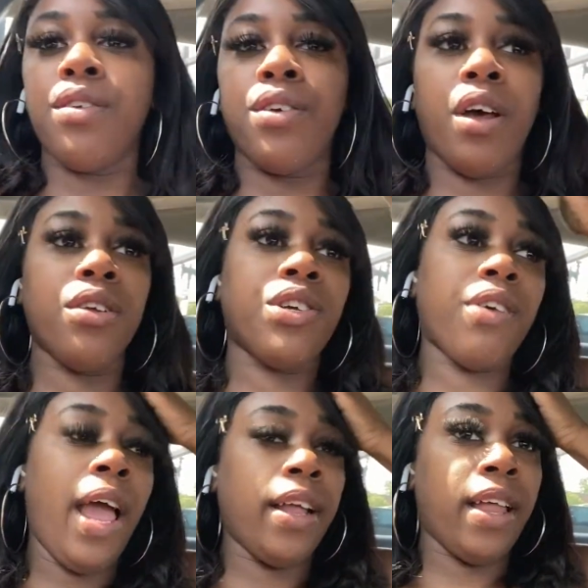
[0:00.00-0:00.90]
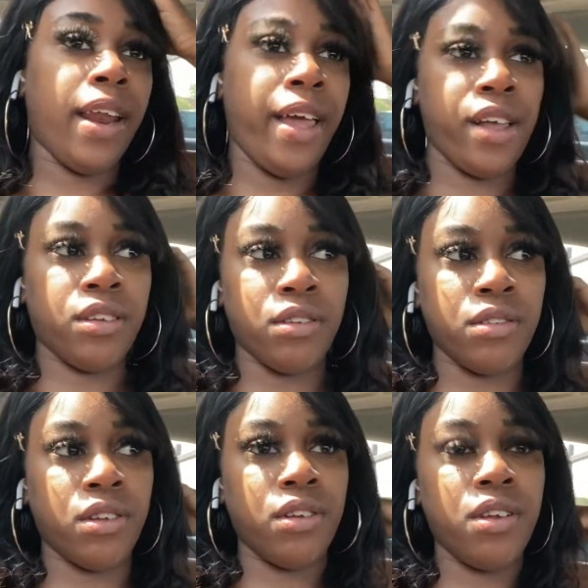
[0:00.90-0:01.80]
Y'all drag that ass. I so
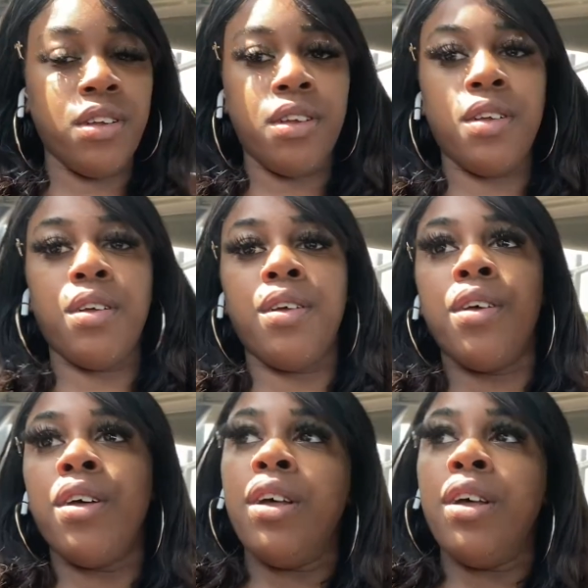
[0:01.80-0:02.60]
can fight really well.